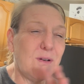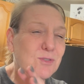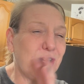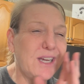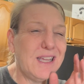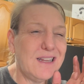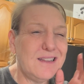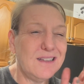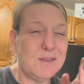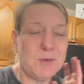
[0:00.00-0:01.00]
I'm trying to get it
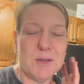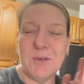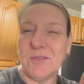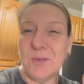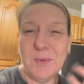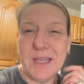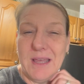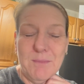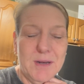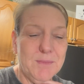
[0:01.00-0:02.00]
done to put up over the
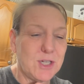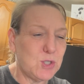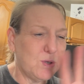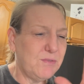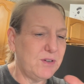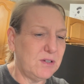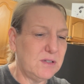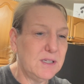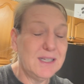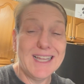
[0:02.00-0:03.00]
weekend, but I'm not sure if
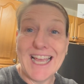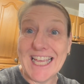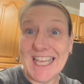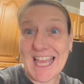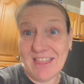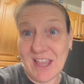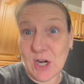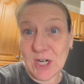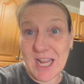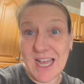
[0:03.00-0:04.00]
it'll get
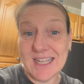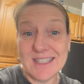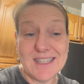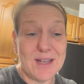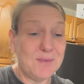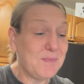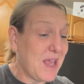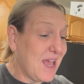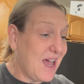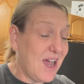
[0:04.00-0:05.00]
there or not. So
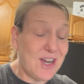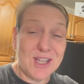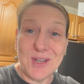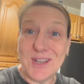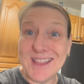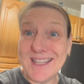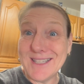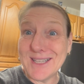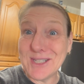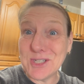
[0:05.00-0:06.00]
I'm going to go get
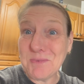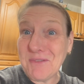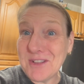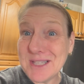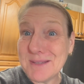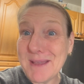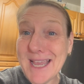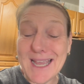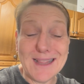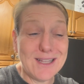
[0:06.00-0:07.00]
these English muffins
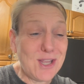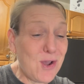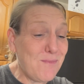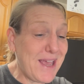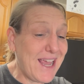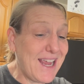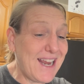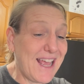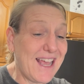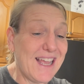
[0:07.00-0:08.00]
made, the dough
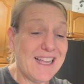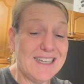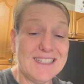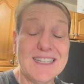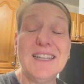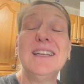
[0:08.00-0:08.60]
made, and